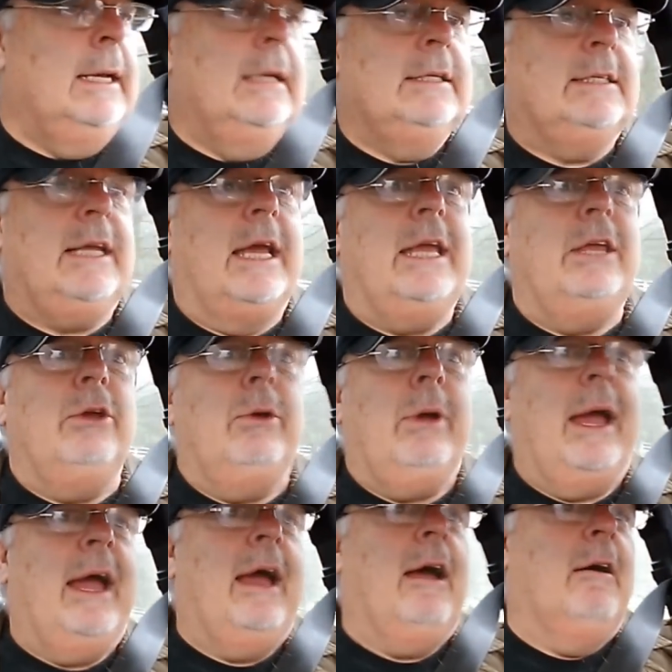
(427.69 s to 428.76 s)
Say you
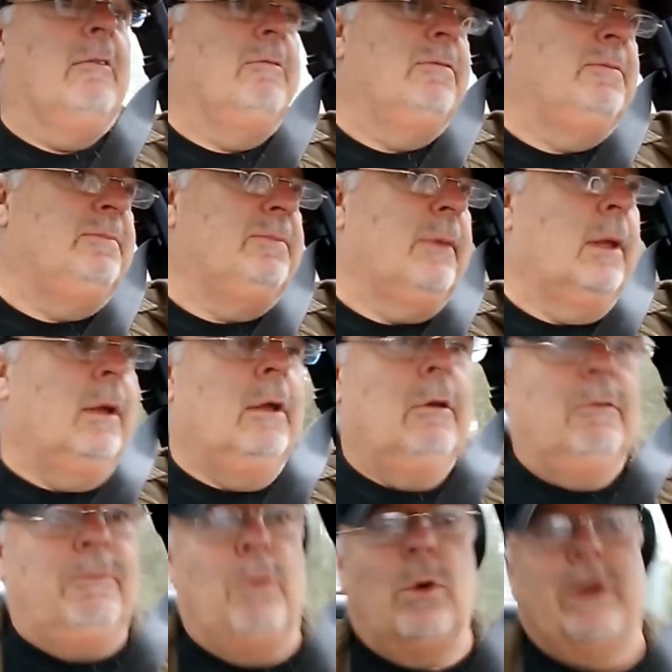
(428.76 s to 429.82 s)
have
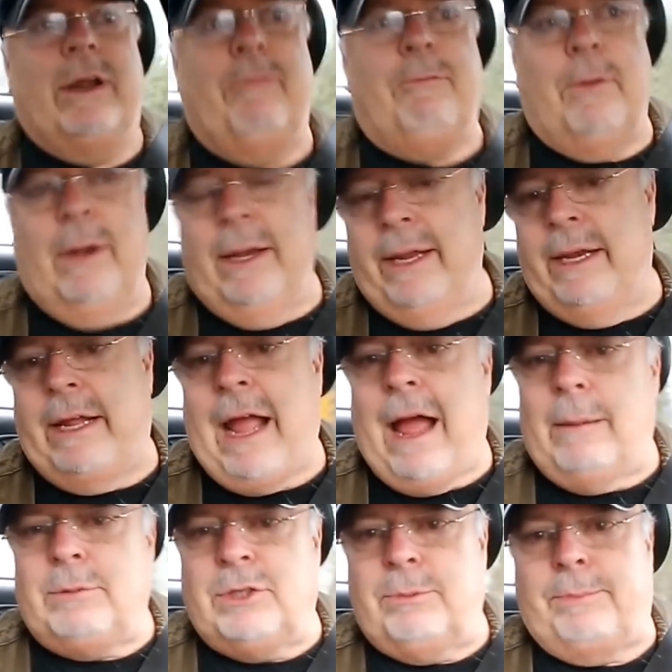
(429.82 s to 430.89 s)
4 different lead
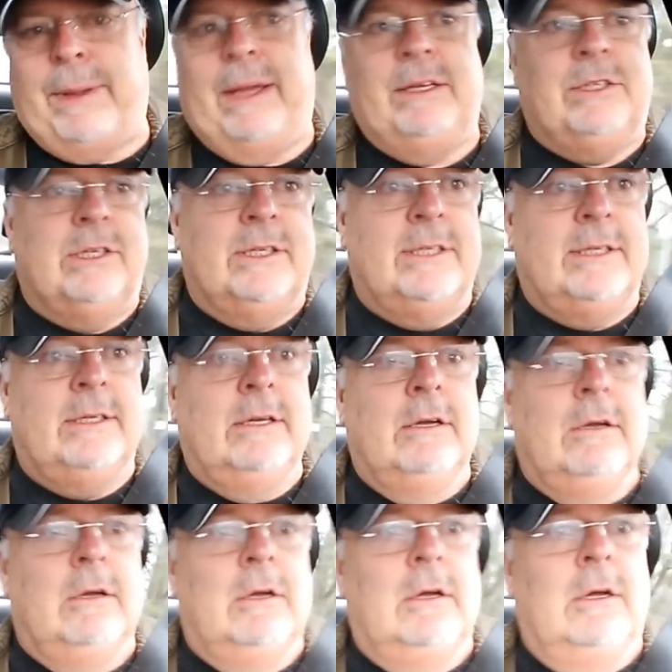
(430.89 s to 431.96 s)
capture pages
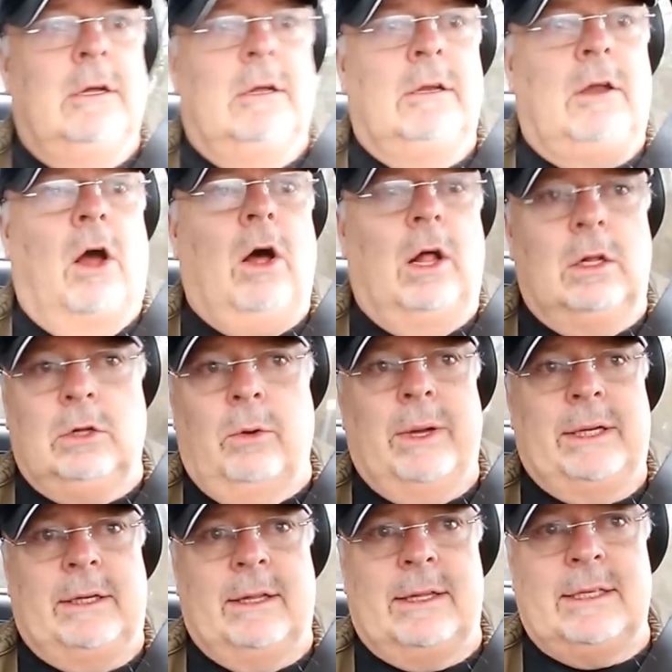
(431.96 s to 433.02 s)
all
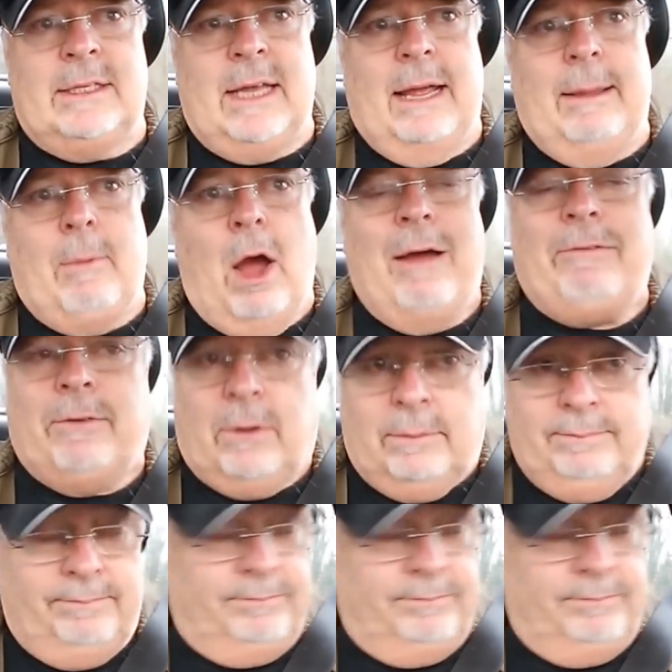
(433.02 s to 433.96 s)
going to the same offer.